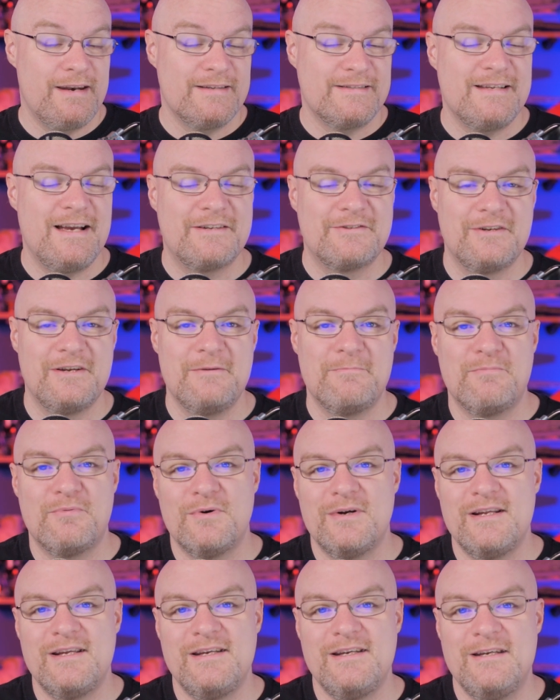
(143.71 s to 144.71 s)
It's actually a
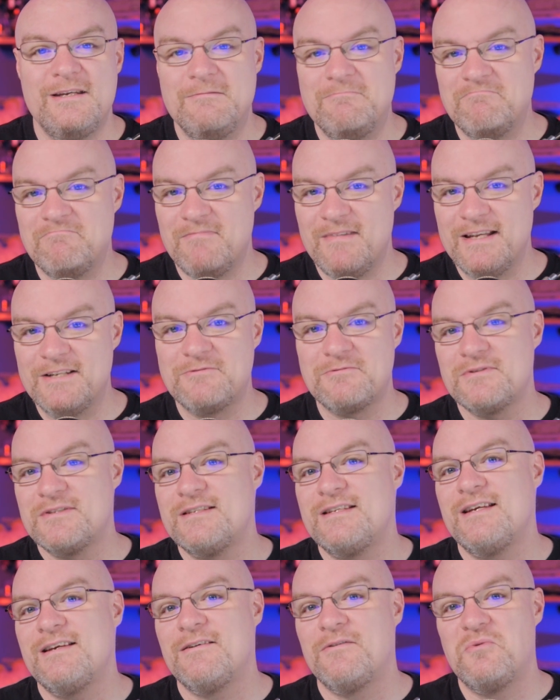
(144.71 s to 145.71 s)
pretty
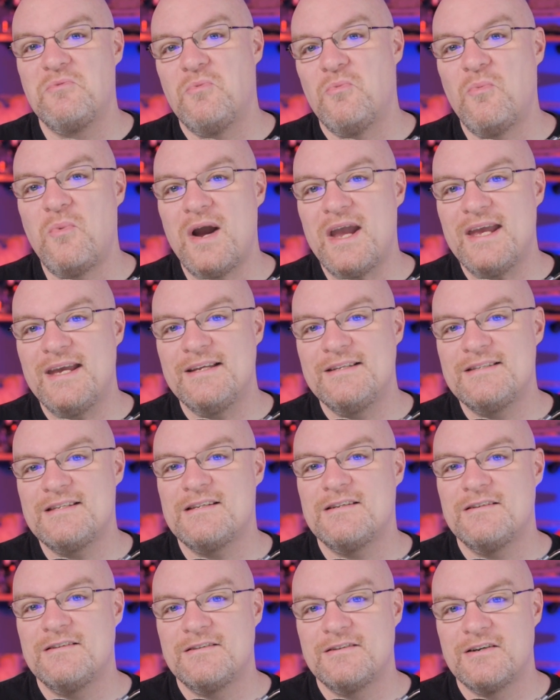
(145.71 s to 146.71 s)
interesting way
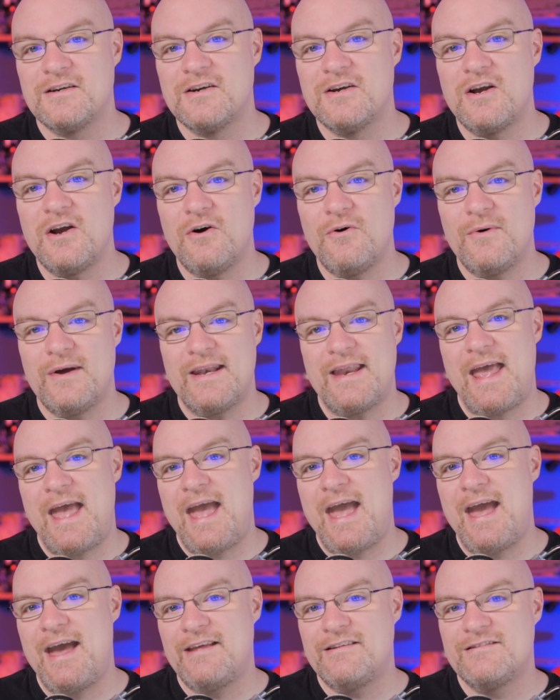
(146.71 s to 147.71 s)
to go and
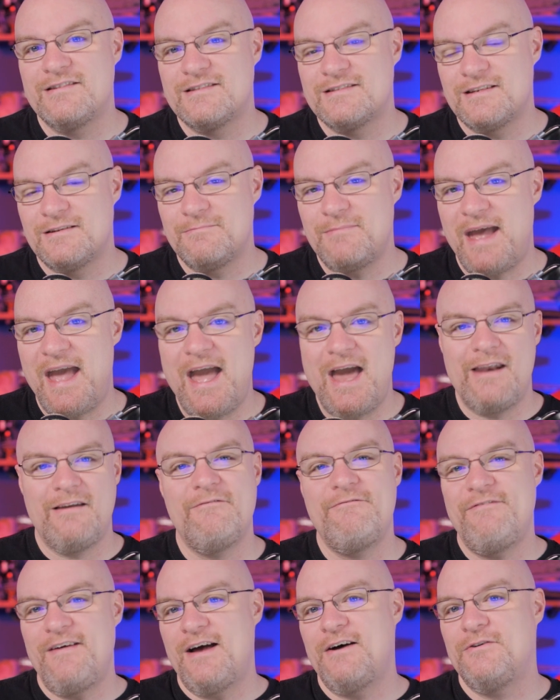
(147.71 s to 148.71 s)
add some
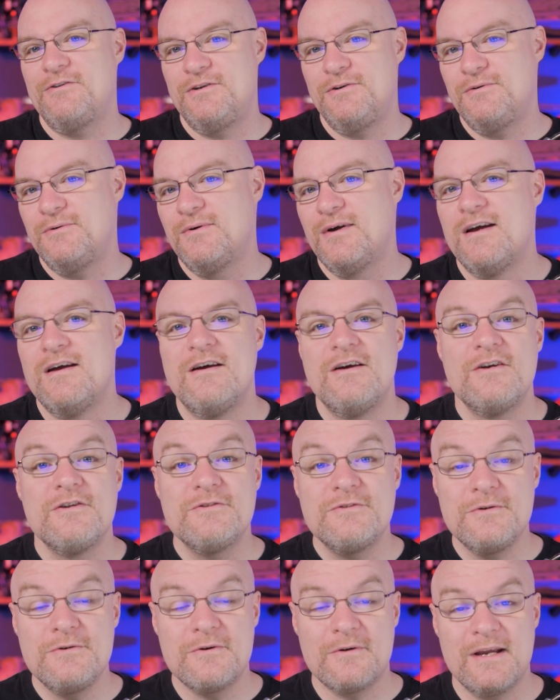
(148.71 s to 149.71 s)
added value
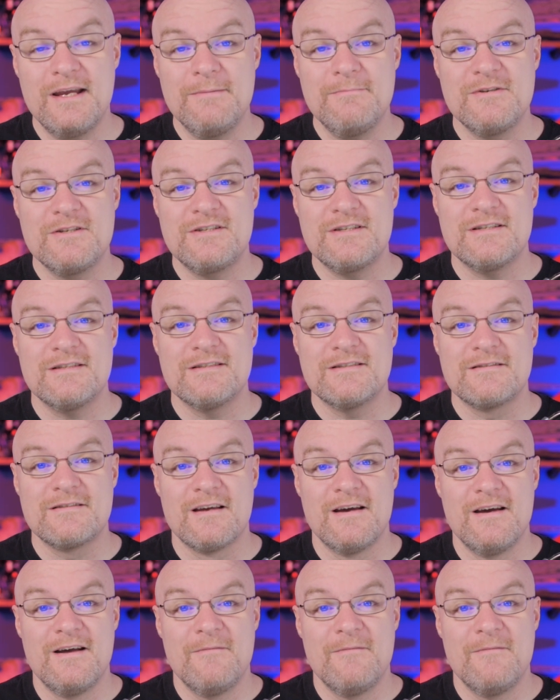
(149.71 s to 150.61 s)
to your images